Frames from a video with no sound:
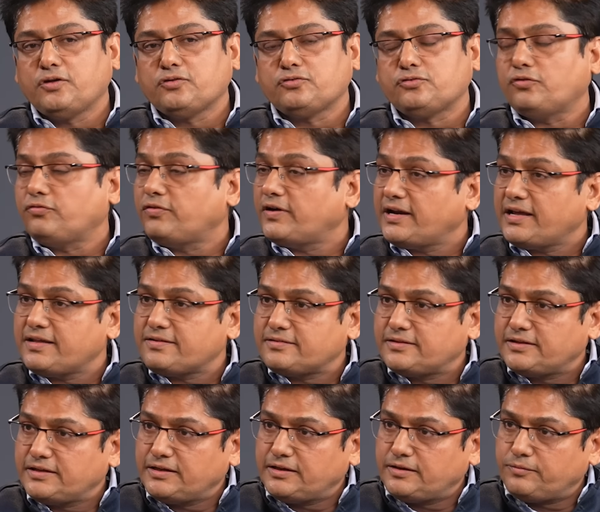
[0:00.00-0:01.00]
So far as
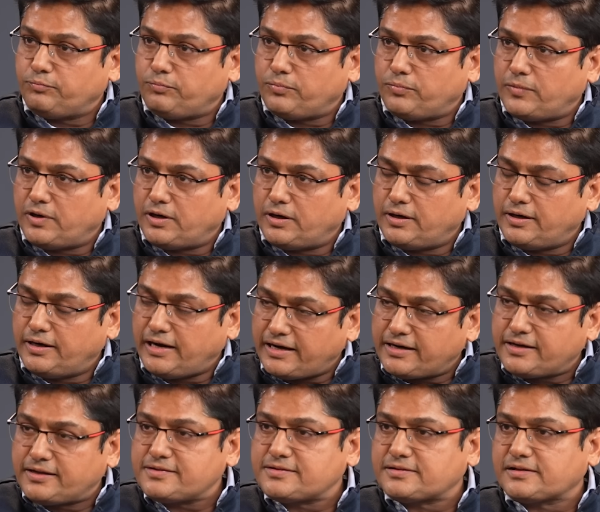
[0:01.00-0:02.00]
the
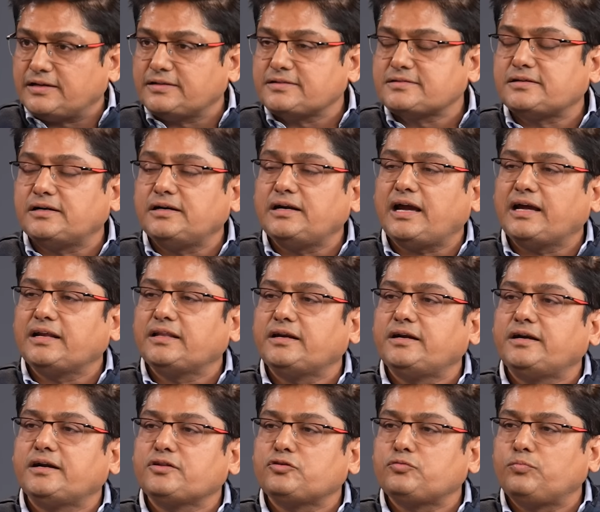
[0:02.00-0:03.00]
debt is concerned, either
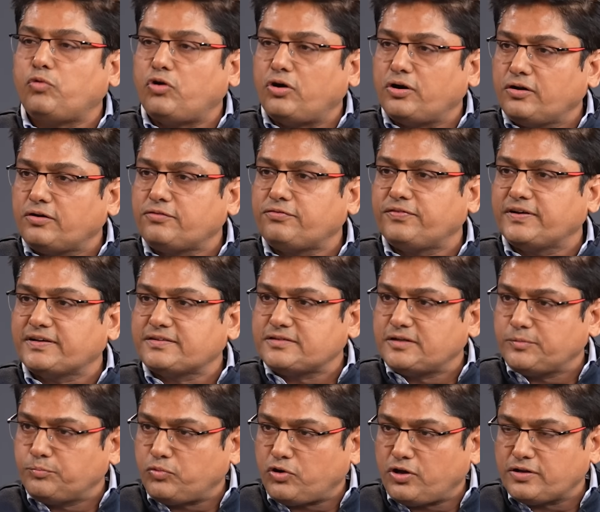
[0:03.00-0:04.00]
it is bond or fixed
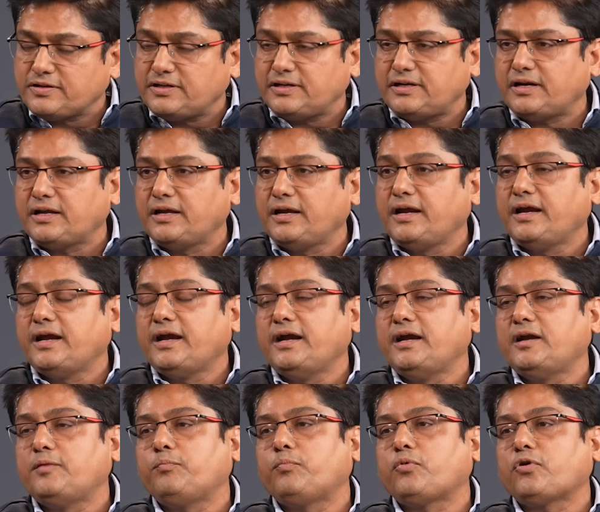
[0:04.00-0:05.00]
deposit,
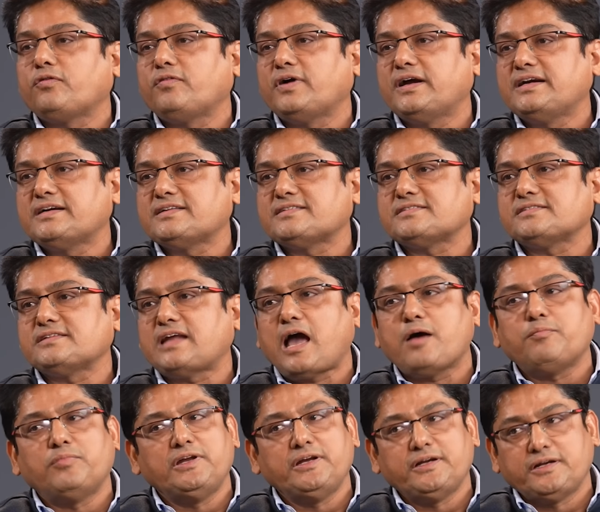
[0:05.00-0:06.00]
it provides
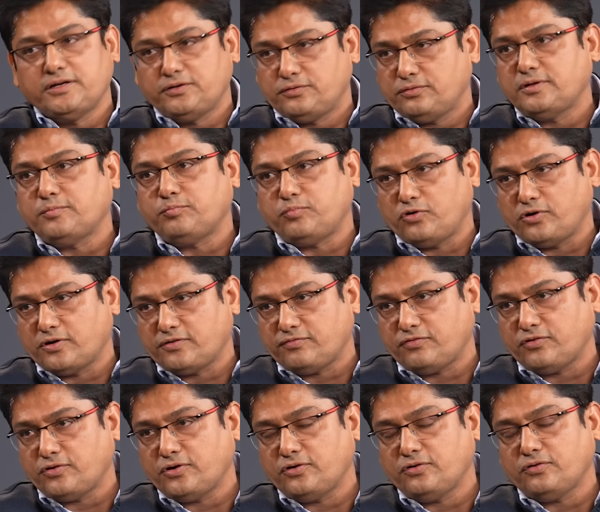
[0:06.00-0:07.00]
stability to the
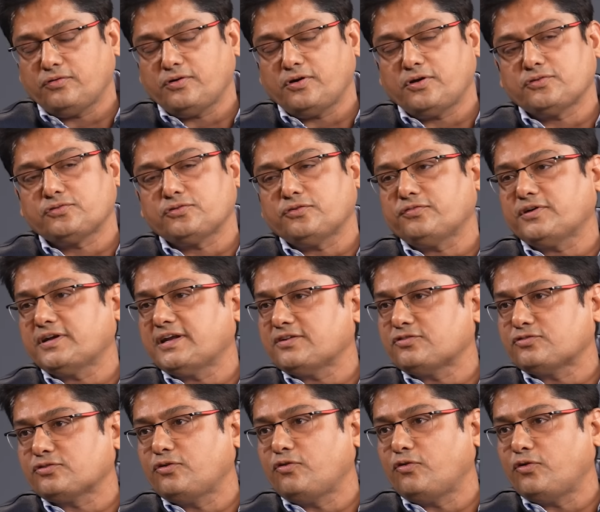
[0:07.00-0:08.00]
portfolio. So far
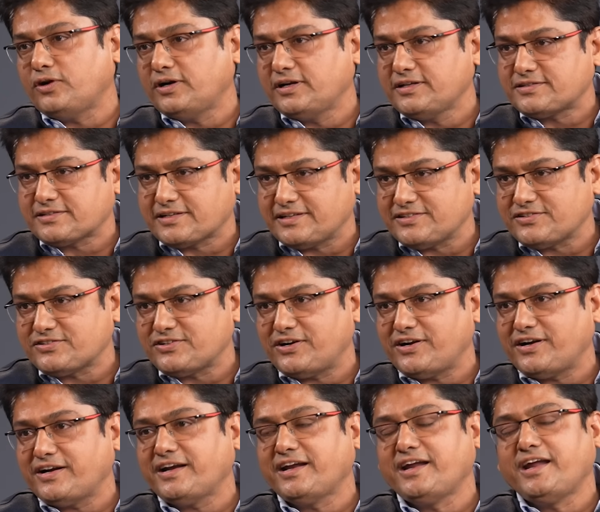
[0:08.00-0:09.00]
as gold is
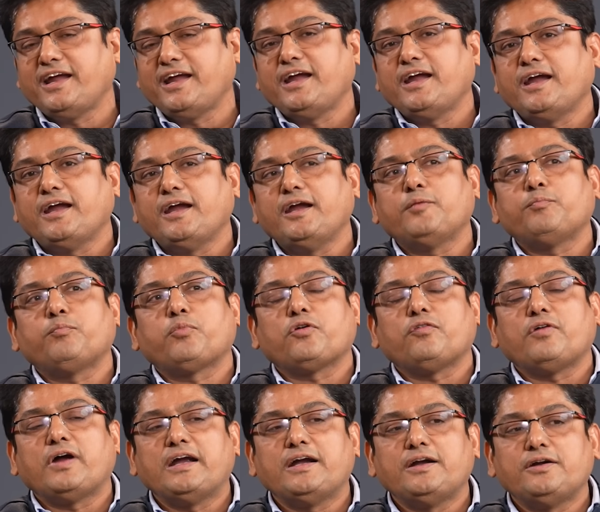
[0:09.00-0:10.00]
concerned, it
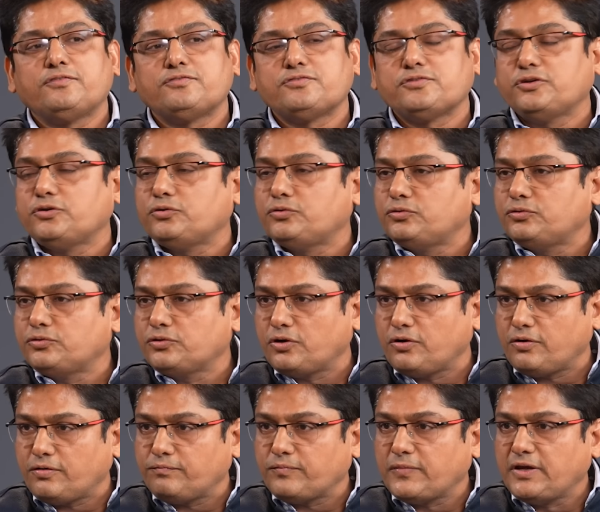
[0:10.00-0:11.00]
provides
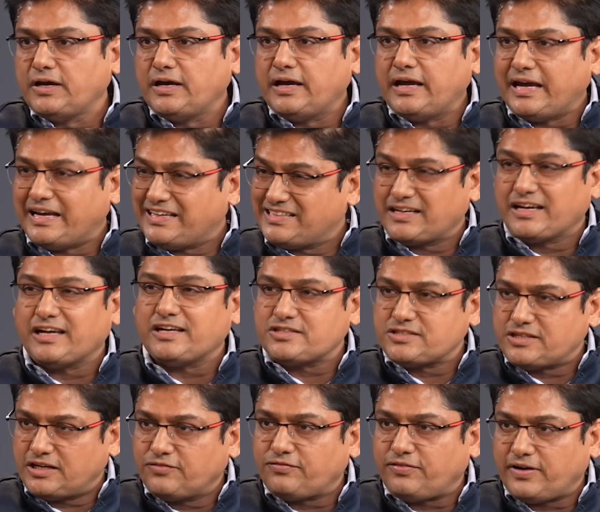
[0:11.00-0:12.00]
you hedge
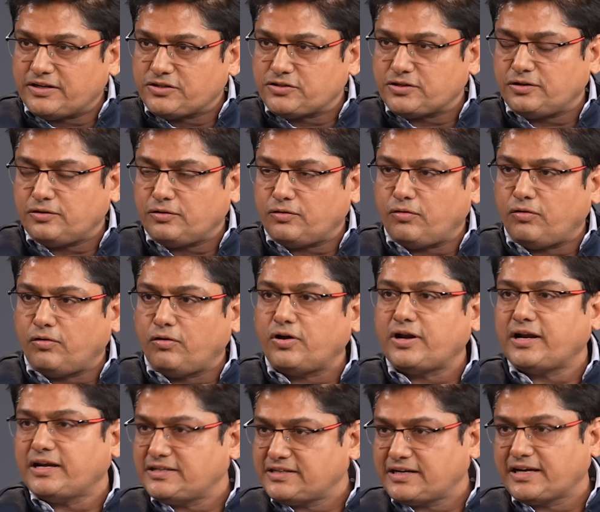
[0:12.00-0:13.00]
against inflation or
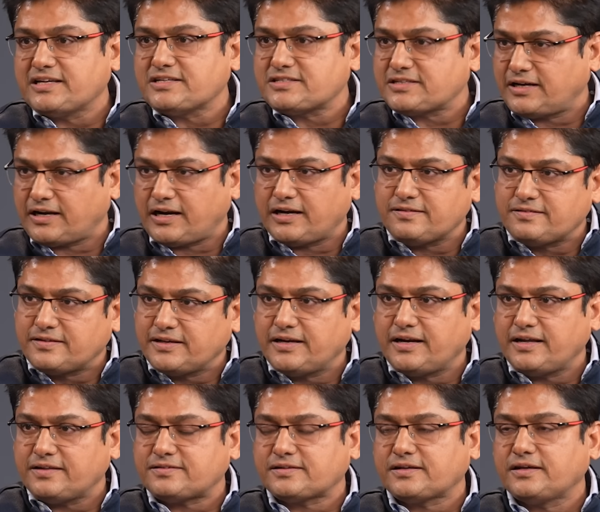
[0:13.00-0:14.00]
hedge against currency
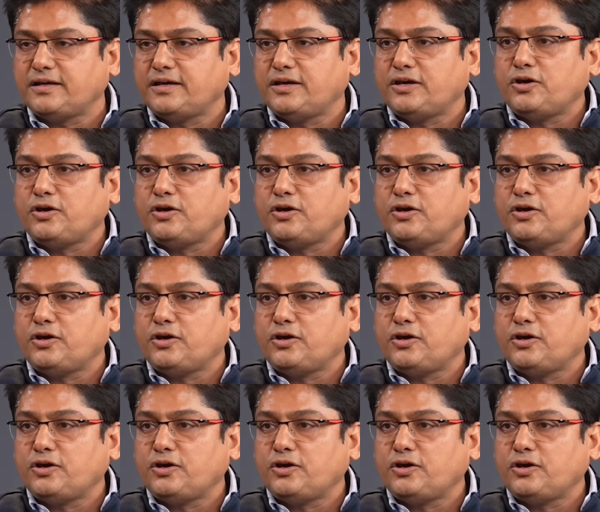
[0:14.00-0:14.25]
risk.